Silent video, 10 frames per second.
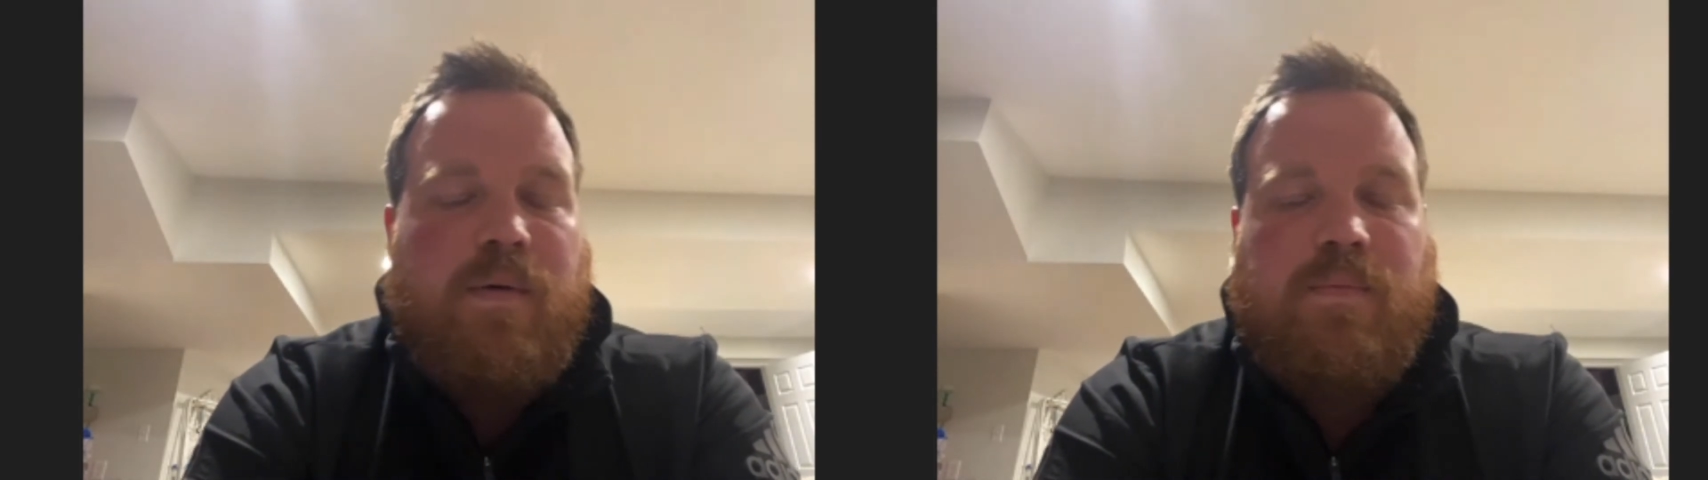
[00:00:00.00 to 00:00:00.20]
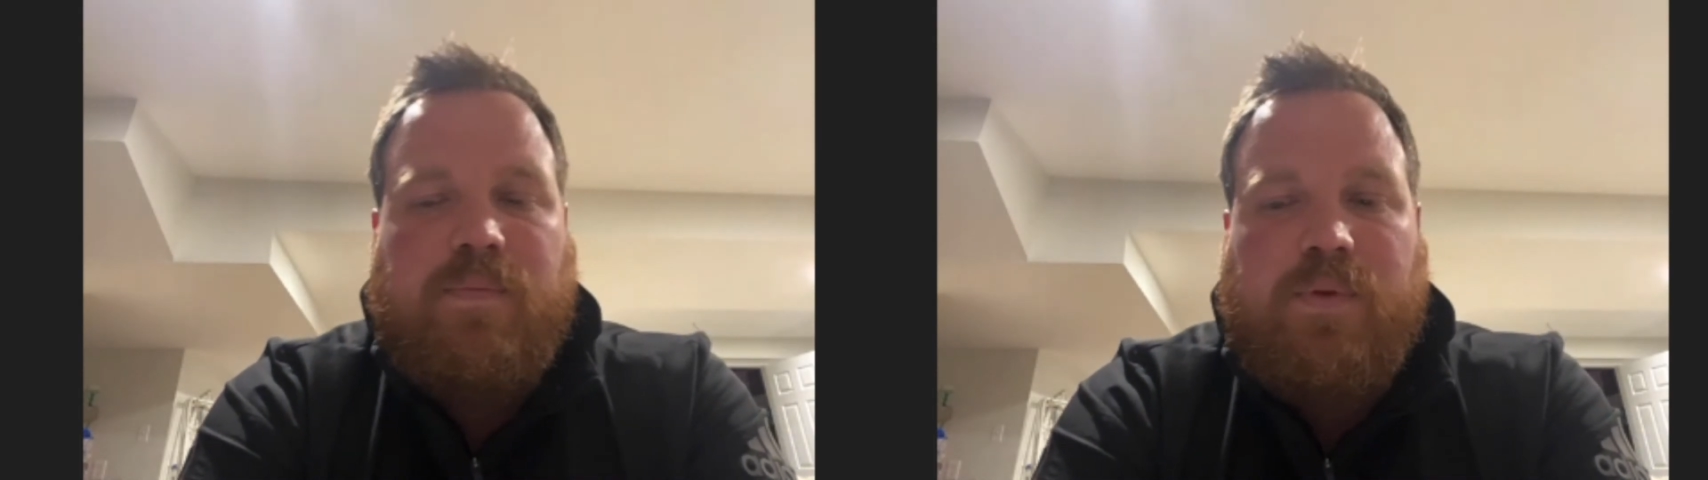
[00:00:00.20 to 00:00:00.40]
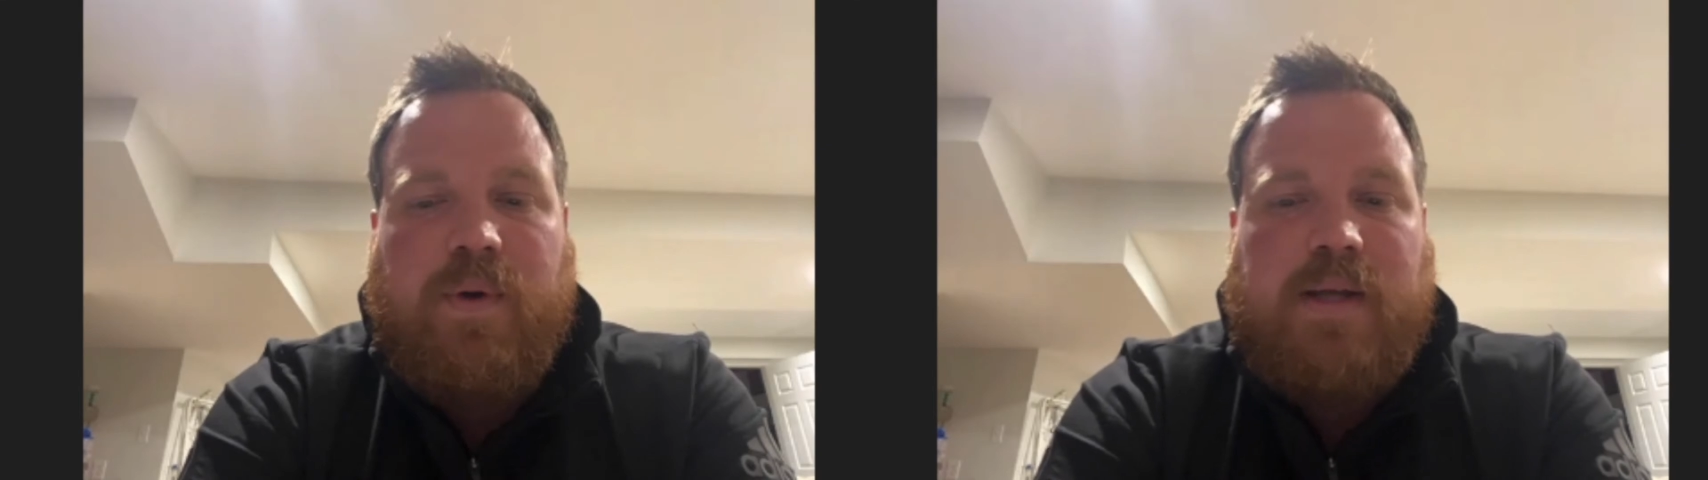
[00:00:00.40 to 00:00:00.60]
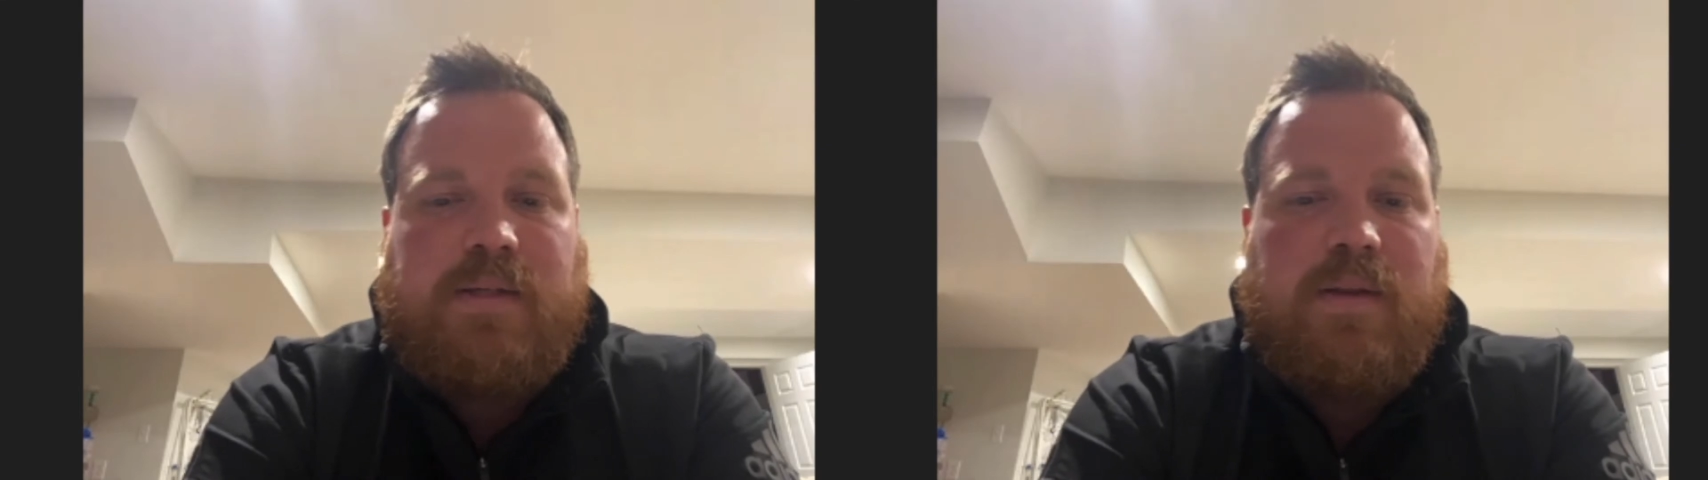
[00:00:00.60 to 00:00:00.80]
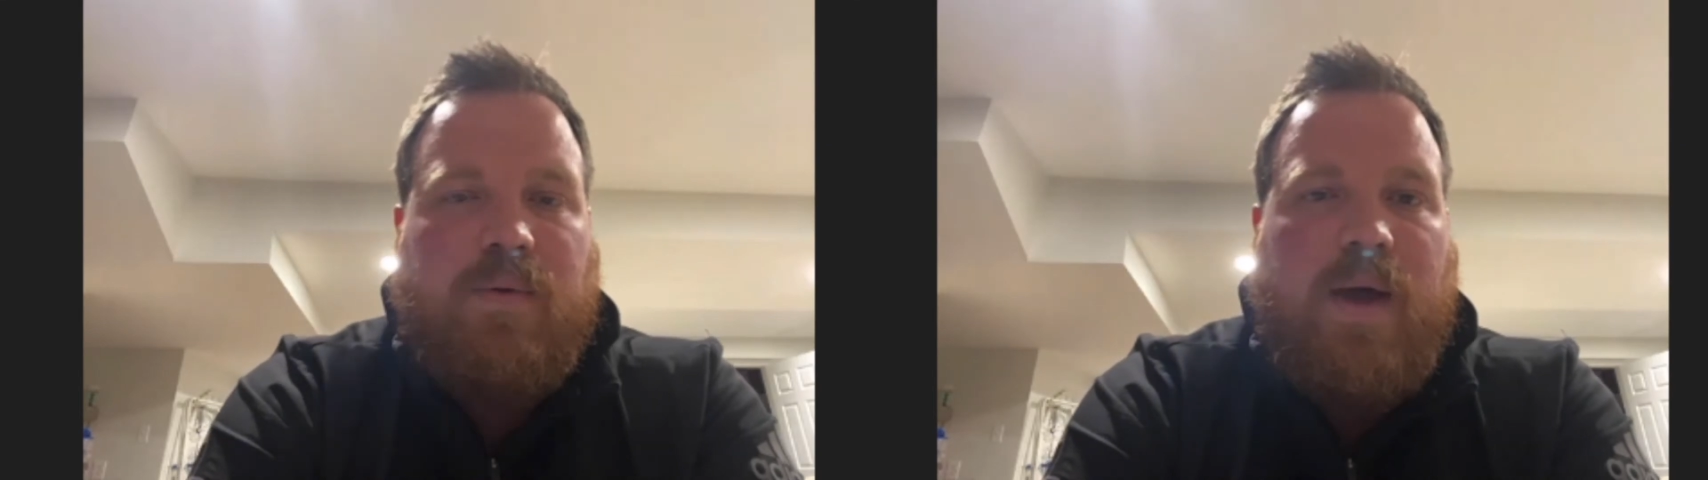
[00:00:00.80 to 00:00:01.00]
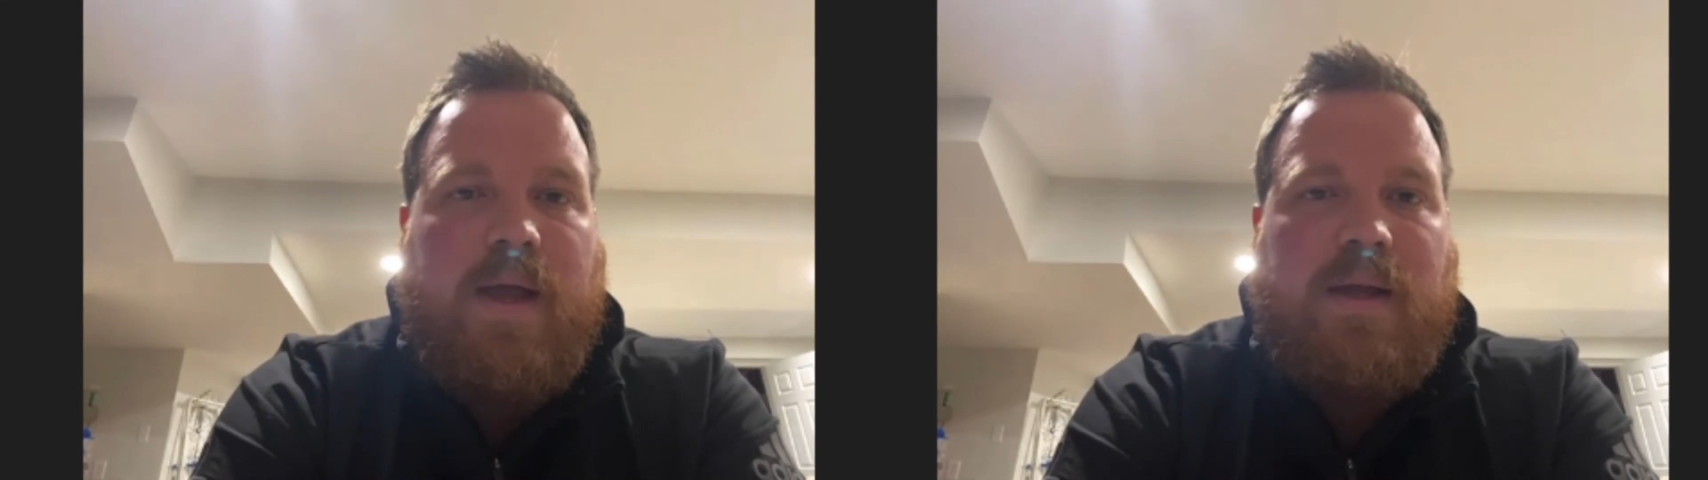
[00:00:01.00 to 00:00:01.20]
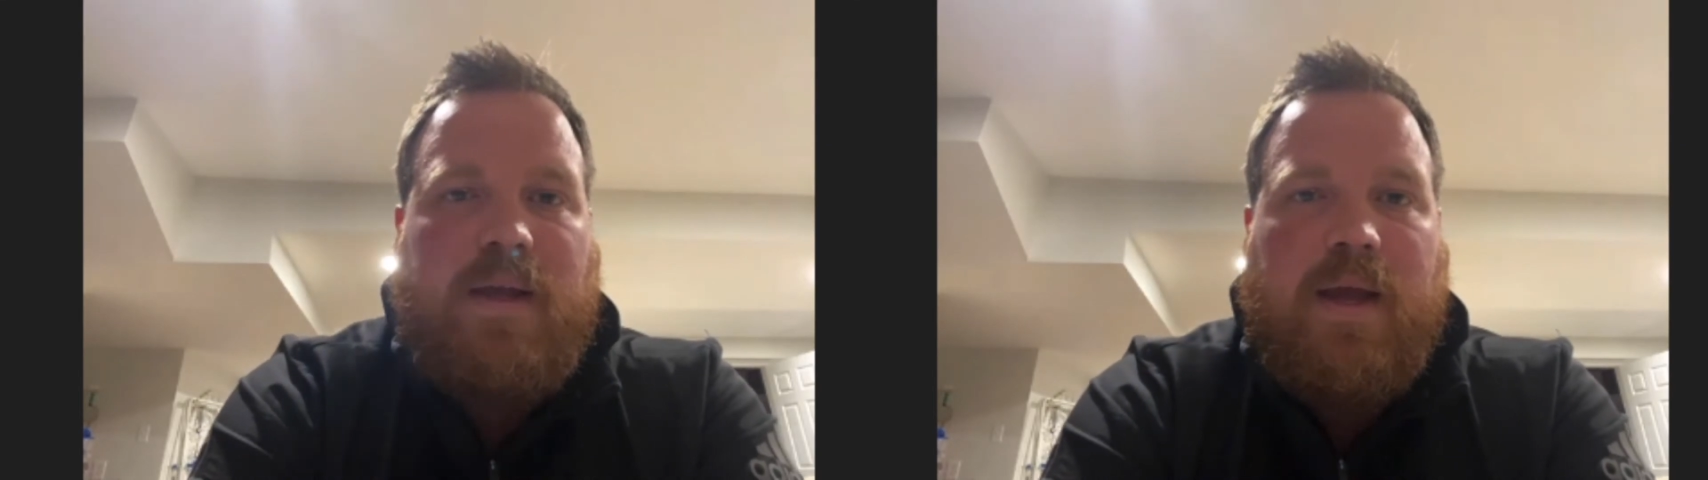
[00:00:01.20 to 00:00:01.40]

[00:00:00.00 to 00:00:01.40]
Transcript: them the rest of the way,